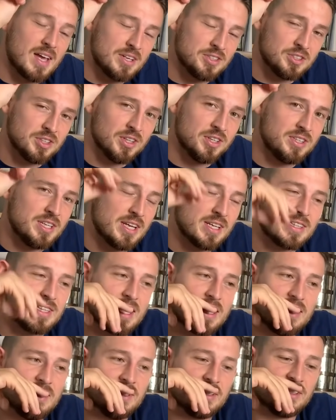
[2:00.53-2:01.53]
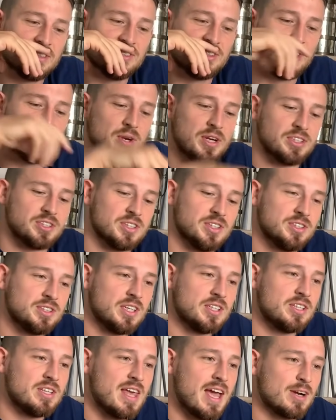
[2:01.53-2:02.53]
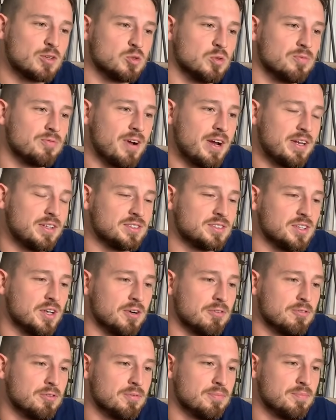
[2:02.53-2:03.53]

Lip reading: I should have taken that into consideration. Let's get to the actual fight itself.